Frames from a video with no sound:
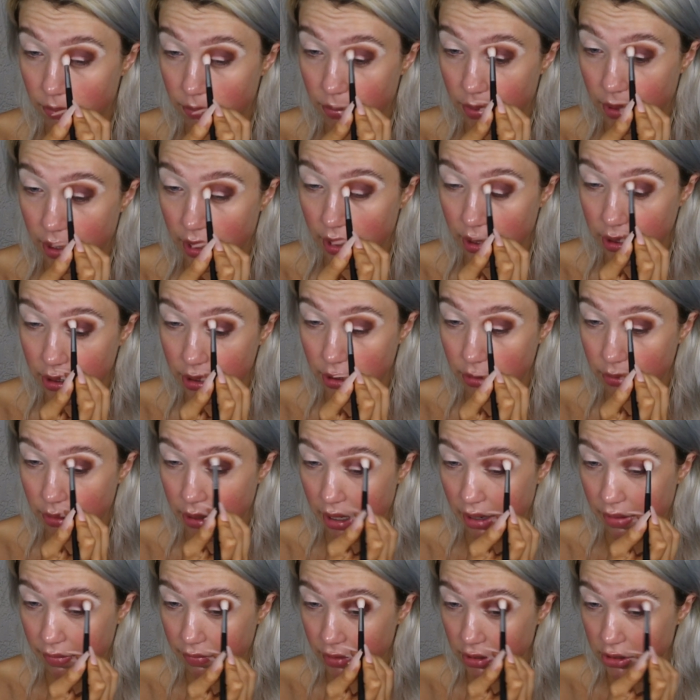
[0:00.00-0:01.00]
But you
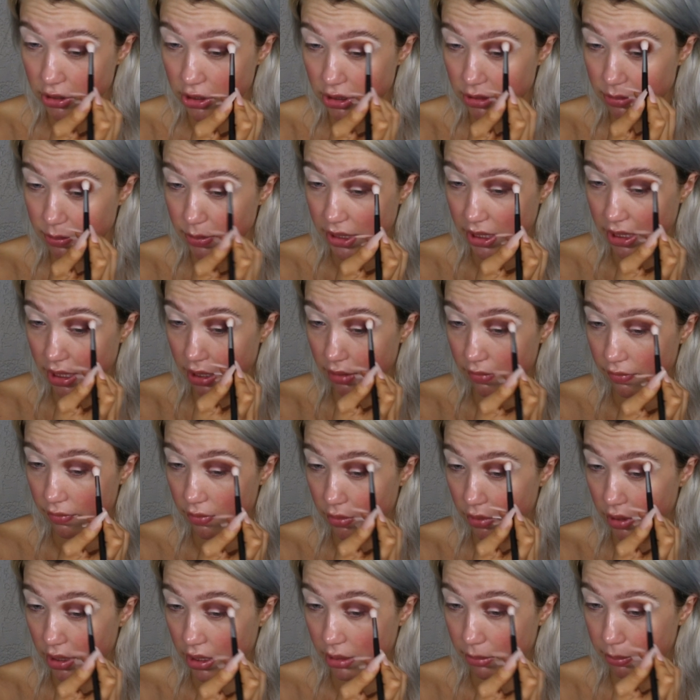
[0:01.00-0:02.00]
have to just be
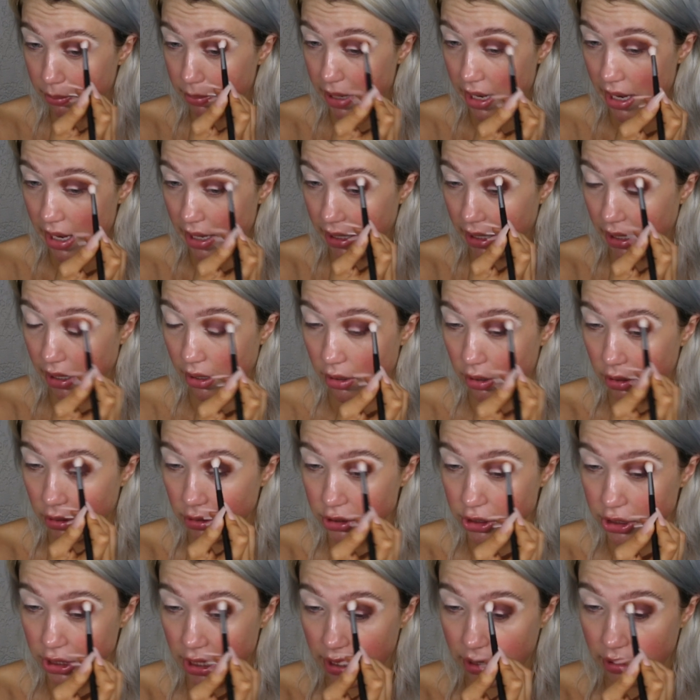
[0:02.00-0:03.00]
careful like packing
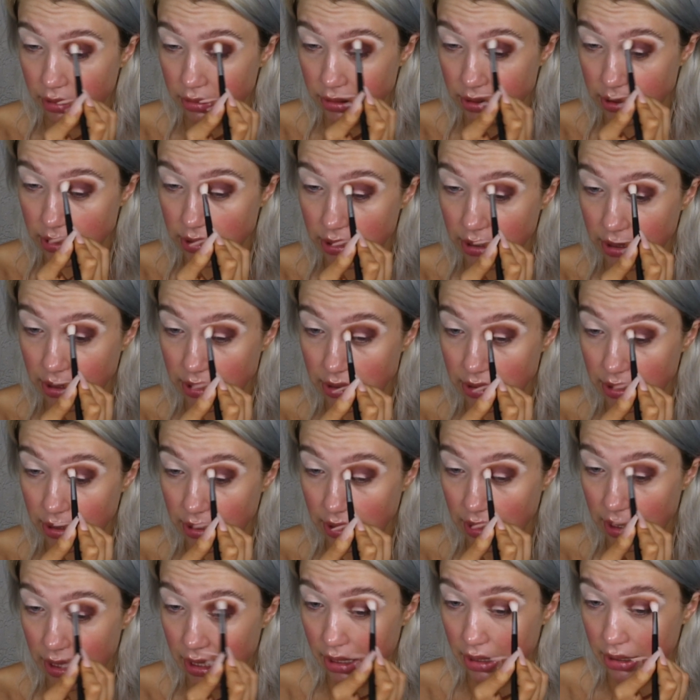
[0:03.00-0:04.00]
on shadows and things
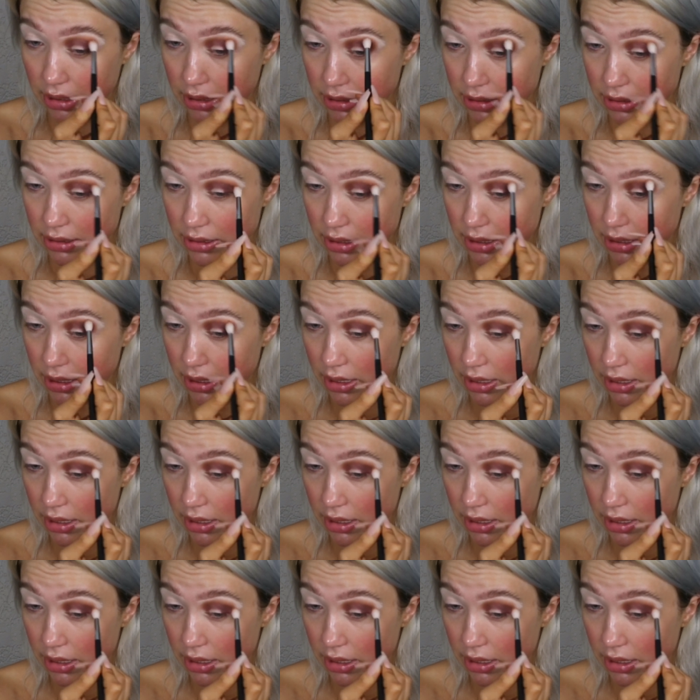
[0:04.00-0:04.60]
like that, because